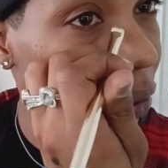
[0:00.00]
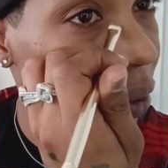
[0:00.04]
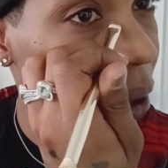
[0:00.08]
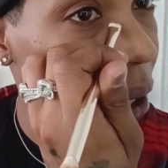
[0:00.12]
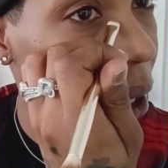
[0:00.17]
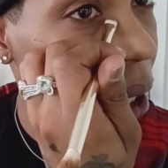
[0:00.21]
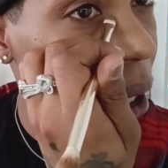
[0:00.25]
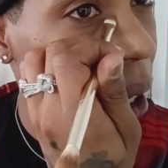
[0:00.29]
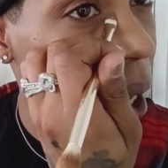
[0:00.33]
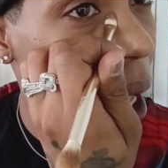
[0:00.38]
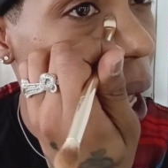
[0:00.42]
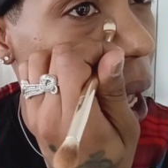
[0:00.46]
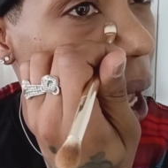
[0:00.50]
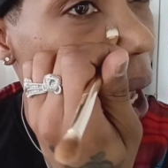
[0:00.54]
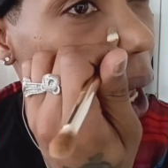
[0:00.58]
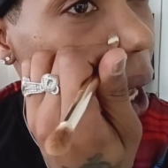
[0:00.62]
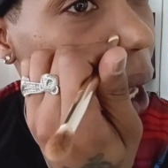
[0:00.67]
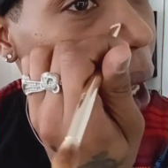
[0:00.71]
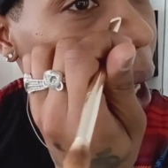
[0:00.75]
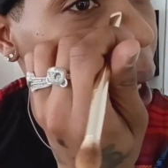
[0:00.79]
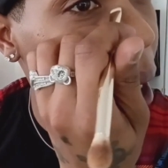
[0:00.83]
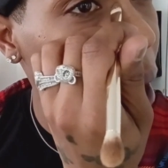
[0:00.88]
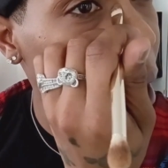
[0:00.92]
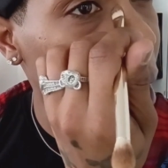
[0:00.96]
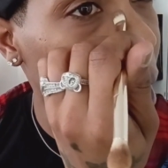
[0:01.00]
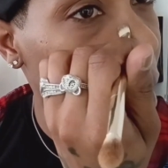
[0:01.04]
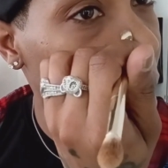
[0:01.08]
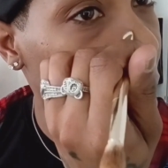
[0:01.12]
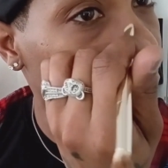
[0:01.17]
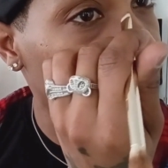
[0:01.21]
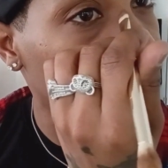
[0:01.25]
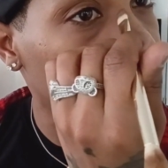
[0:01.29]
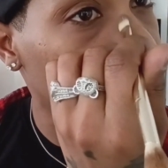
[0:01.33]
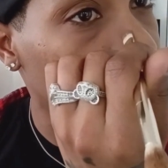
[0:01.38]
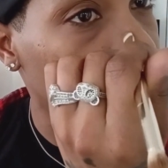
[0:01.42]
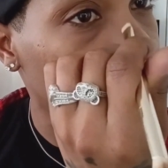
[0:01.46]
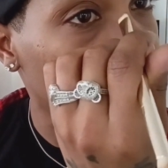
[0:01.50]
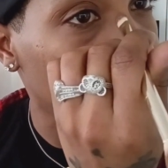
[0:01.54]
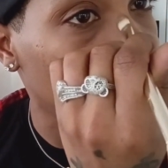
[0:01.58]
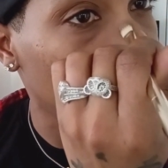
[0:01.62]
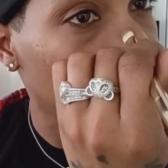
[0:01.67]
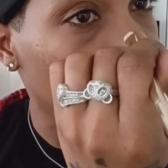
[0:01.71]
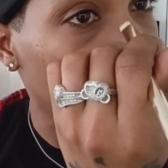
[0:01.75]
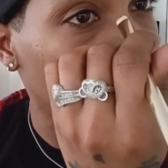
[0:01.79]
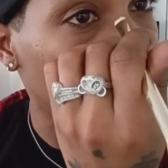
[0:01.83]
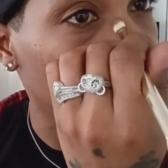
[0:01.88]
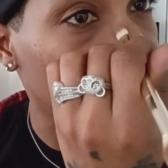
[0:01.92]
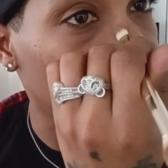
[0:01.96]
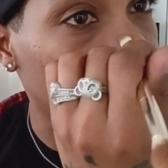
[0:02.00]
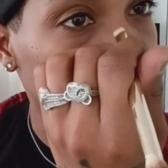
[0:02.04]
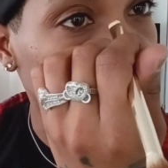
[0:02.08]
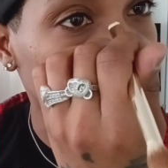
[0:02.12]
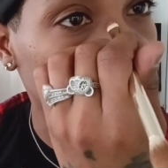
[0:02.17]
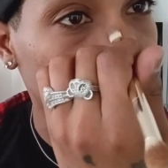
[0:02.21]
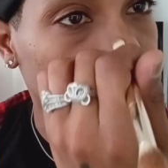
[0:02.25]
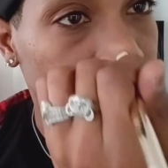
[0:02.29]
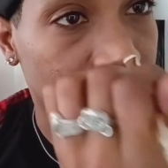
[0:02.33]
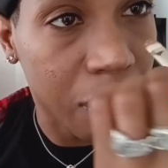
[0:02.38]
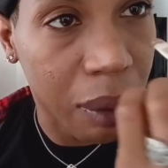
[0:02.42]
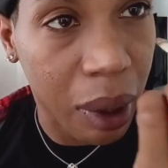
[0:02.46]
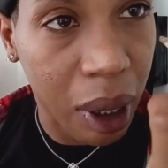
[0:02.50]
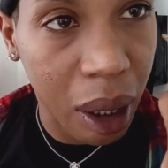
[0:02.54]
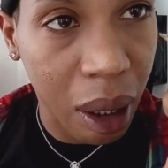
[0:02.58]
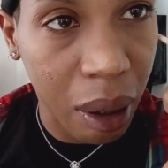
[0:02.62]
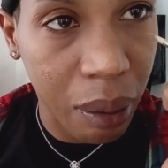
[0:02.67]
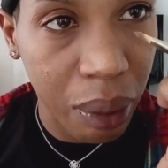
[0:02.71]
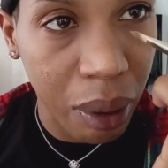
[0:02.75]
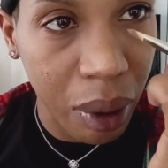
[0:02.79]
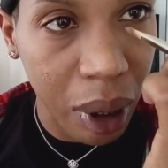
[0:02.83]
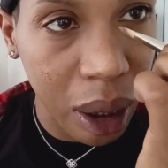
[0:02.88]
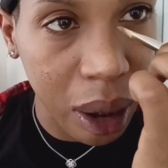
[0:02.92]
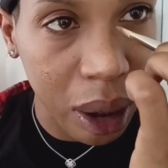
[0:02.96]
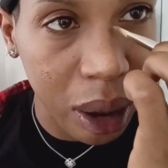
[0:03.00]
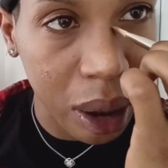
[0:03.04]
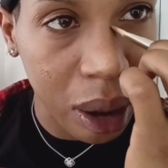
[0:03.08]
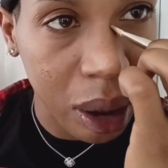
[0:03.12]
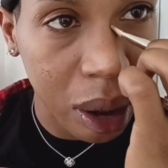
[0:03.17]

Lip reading: a high end makeup brush.